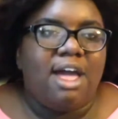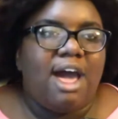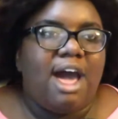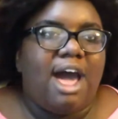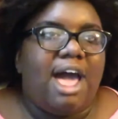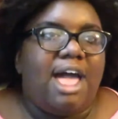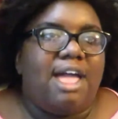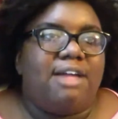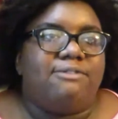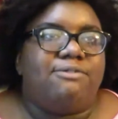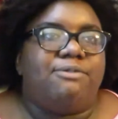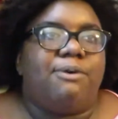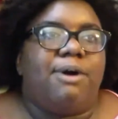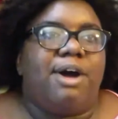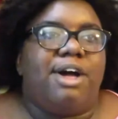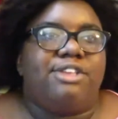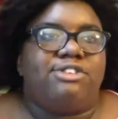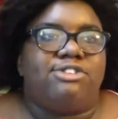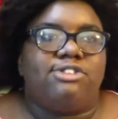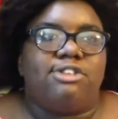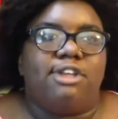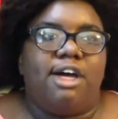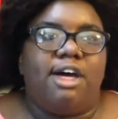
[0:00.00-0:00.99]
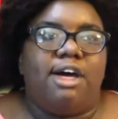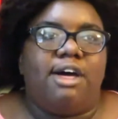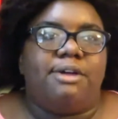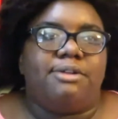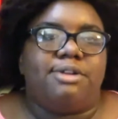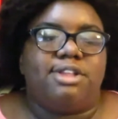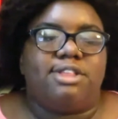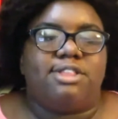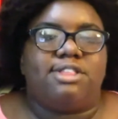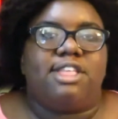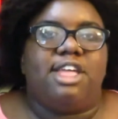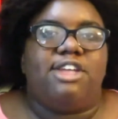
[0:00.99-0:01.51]
I've watched
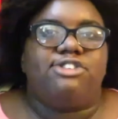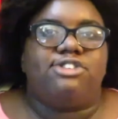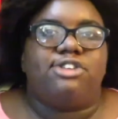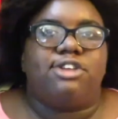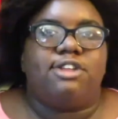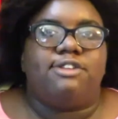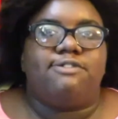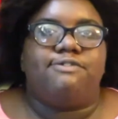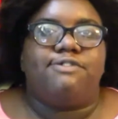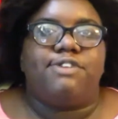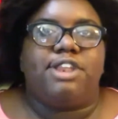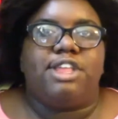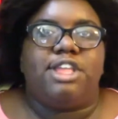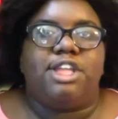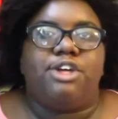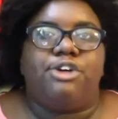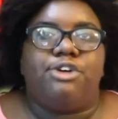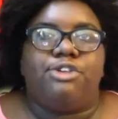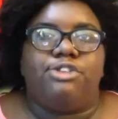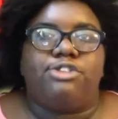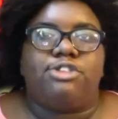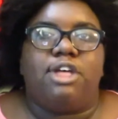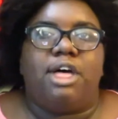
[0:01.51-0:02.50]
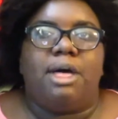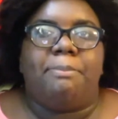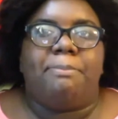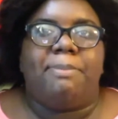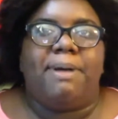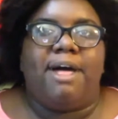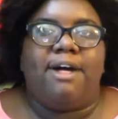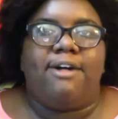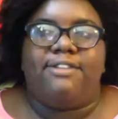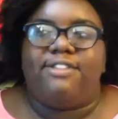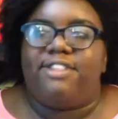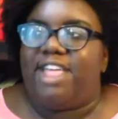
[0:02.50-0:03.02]
discussion videos
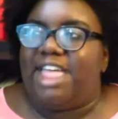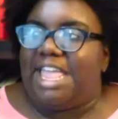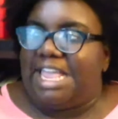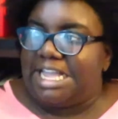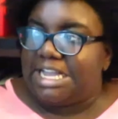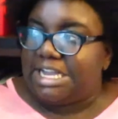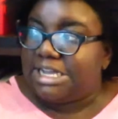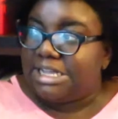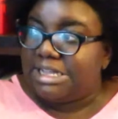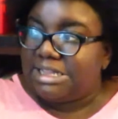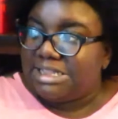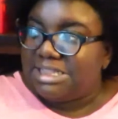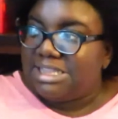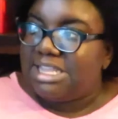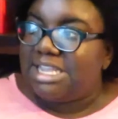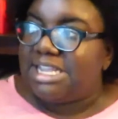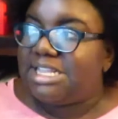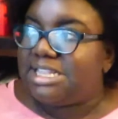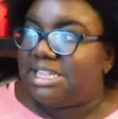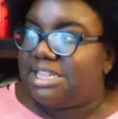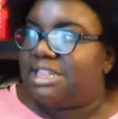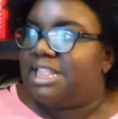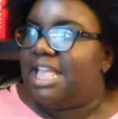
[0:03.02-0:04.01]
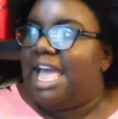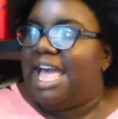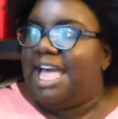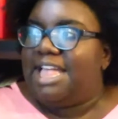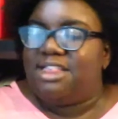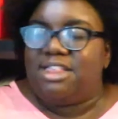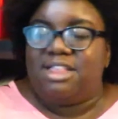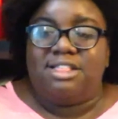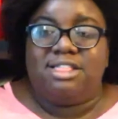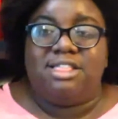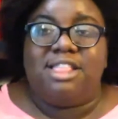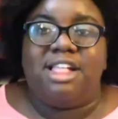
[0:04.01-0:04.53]
about like clicks,
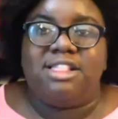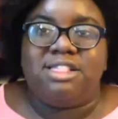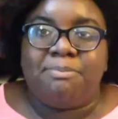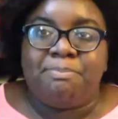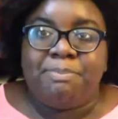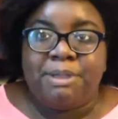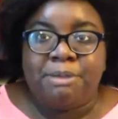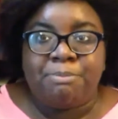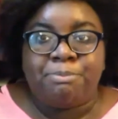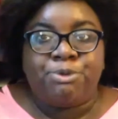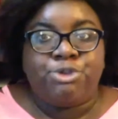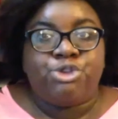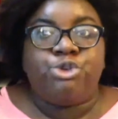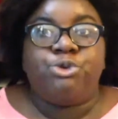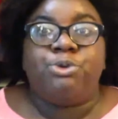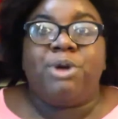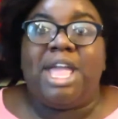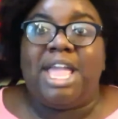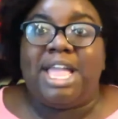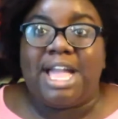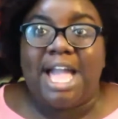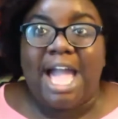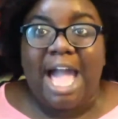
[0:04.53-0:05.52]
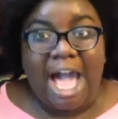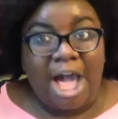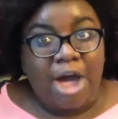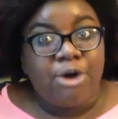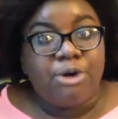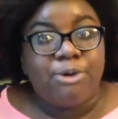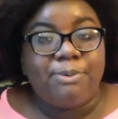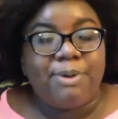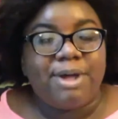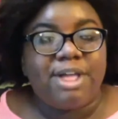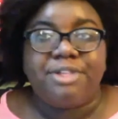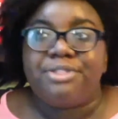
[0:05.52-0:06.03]
as in like the people you hang
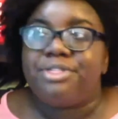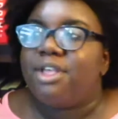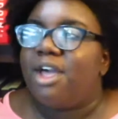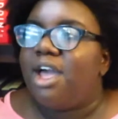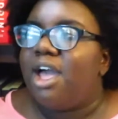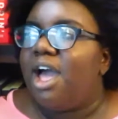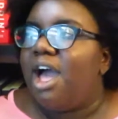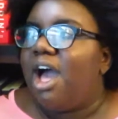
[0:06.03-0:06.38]
out with.